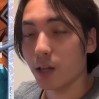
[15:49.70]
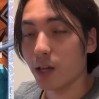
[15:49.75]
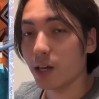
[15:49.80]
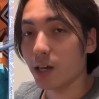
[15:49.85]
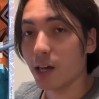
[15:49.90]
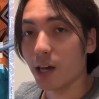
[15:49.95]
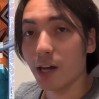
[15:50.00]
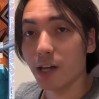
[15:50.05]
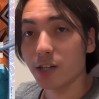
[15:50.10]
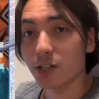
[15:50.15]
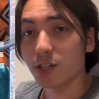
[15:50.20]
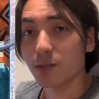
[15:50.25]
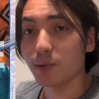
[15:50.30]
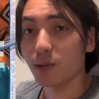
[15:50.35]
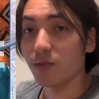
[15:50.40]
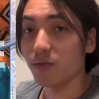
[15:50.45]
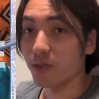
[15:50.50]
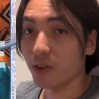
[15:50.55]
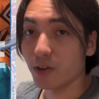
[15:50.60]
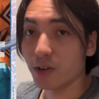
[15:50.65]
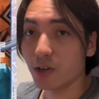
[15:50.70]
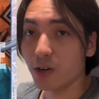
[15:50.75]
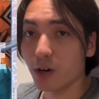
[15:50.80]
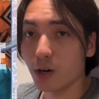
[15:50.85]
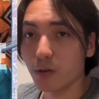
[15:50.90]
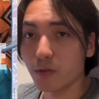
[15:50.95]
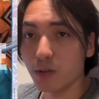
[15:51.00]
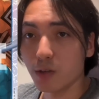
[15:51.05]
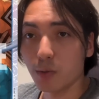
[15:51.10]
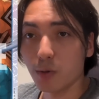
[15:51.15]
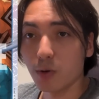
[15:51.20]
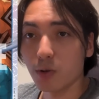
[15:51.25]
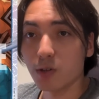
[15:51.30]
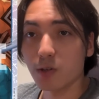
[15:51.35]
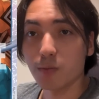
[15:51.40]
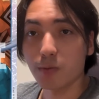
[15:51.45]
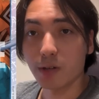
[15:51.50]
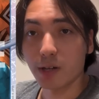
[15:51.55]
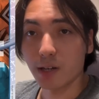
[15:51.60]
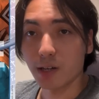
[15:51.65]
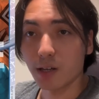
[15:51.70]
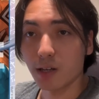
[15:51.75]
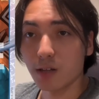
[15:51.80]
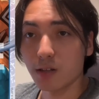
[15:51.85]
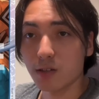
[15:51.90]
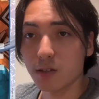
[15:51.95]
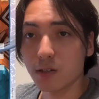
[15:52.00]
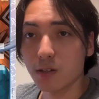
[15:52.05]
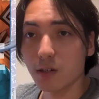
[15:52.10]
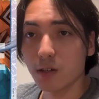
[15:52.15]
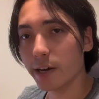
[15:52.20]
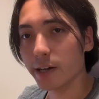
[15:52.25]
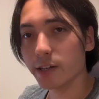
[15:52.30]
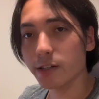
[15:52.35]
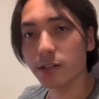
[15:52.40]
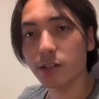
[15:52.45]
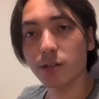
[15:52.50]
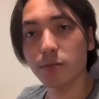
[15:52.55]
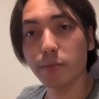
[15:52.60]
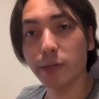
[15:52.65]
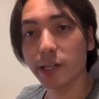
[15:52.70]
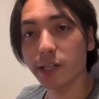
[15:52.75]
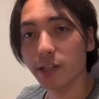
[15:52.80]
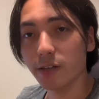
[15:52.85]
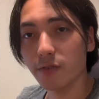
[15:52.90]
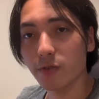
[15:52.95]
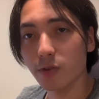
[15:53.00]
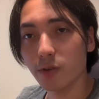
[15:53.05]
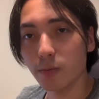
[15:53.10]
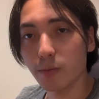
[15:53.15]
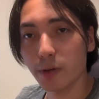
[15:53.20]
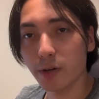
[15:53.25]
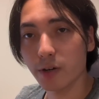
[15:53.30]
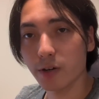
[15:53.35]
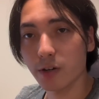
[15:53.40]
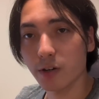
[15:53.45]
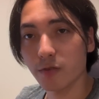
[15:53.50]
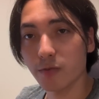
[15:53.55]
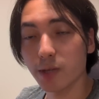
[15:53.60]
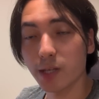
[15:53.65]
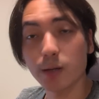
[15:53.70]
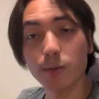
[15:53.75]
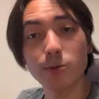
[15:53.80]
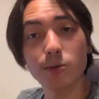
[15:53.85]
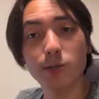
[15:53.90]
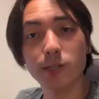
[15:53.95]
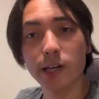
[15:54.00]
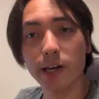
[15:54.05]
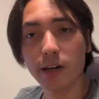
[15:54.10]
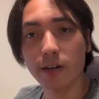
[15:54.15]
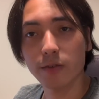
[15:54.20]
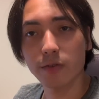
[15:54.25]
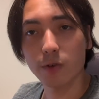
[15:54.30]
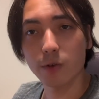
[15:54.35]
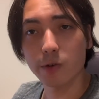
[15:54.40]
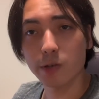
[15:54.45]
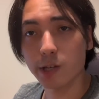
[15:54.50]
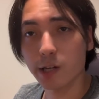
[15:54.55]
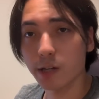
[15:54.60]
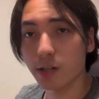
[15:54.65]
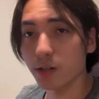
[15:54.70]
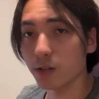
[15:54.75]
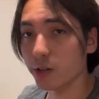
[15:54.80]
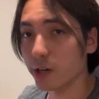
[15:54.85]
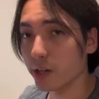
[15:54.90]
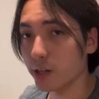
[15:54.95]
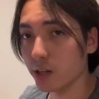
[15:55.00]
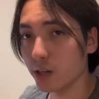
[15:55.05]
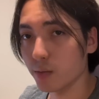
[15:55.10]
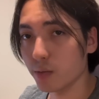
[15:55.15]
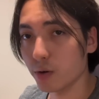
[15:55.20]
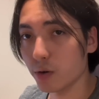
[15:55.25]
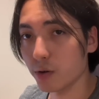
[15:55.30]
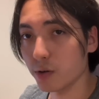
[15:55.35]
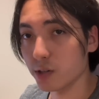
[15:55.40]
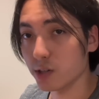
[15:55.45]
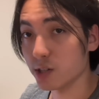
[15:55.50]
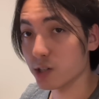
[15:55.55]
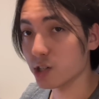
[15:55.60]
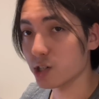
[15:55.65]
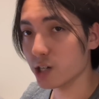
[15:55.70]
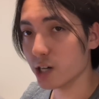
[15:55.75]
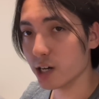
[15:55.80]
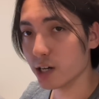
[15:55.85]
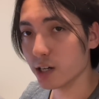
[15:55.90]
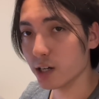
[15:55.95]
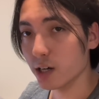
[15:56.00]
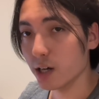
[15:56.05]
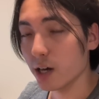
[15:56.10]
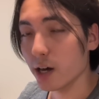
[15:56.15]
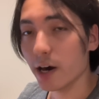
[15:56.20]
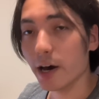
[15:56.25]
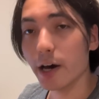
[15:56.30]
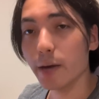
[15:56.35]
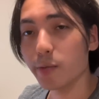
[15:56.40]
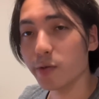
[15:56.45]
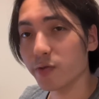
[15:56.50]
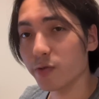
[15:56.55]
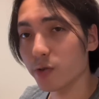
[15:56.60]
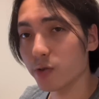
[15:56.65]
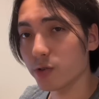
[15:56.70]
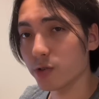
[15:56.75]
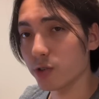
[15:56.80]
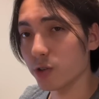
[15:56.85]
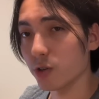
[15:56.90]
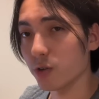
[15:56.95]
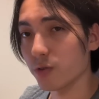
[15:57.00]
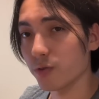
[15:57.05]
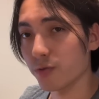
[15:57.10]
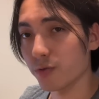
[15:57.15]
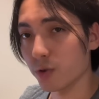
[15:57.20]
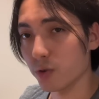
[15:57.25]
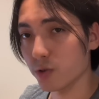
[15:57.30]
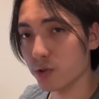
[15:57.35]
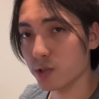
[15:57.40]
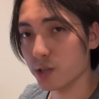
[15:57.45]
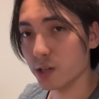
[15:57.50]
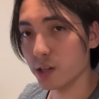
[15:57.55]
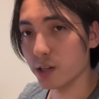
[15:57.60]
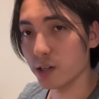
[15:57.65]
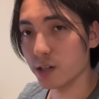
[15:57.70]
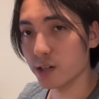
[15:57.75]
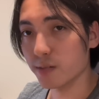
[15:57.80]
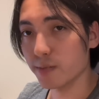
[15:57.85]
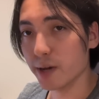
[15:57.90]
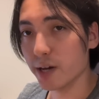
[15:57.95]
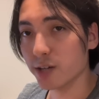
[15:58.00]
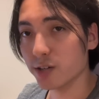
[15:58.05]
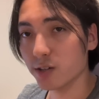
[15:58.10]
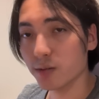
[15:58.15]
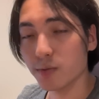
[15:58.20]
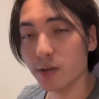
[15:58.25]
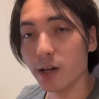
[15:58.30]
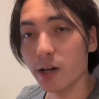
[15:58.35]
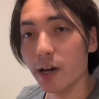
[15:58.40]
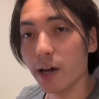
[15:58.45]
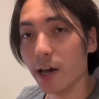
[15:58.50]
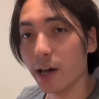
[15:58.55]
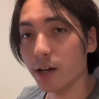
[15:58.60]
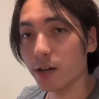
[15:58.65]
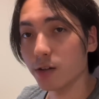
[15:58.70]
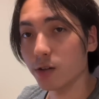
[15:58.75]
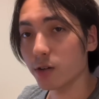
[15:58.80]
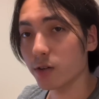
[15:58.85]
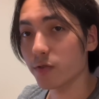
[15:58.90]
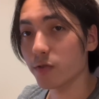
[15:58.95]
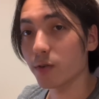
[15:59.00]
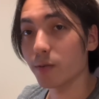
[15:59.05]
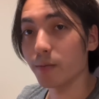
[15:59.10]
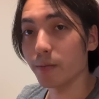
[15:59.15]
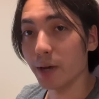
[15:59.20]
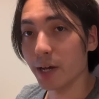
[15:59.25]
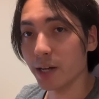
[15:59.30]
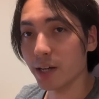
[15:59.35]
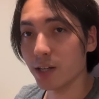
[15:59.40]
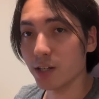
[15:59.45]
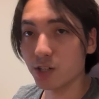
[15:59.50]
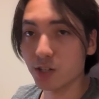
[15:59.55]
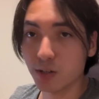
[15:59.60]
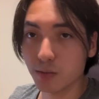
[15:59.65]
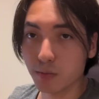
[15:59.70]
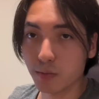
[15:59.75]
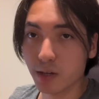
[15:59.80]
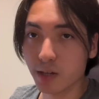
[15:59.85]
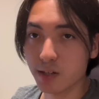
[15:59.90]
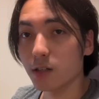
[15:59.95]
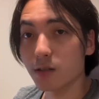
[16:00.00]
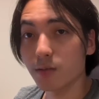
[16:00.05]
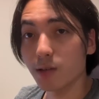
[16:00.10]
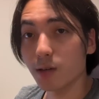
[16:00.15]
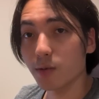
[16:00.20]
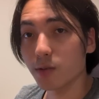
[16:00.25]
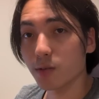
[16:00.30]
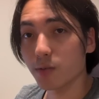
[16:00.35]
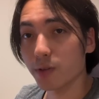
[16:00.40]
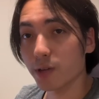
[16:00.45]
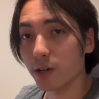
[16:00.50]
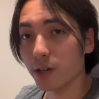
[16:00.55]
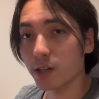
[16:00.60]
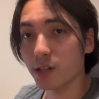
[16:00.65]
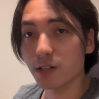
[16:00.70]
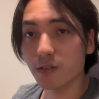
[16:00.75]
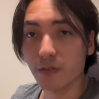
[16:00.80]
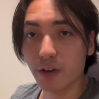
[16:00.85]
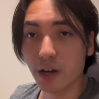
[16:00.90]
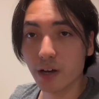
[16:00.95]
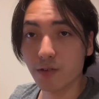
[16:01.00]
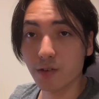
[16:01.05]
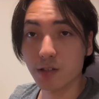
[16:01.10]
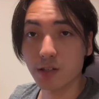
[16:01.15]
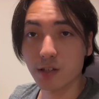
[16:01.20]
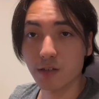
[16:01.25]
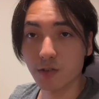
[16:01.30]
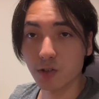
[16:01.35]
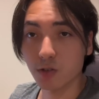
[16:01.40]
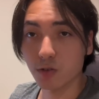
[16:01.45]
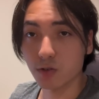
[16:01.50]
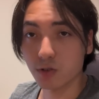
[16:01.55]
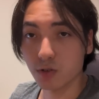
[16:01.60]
it can just be very hard for the opponent to play against. As such, mainly for the merit of being able to attack first and delay the opponent's jack, I prefer to go first in this matchup and look for many Jinbes to be able to play on these 5 and 7 long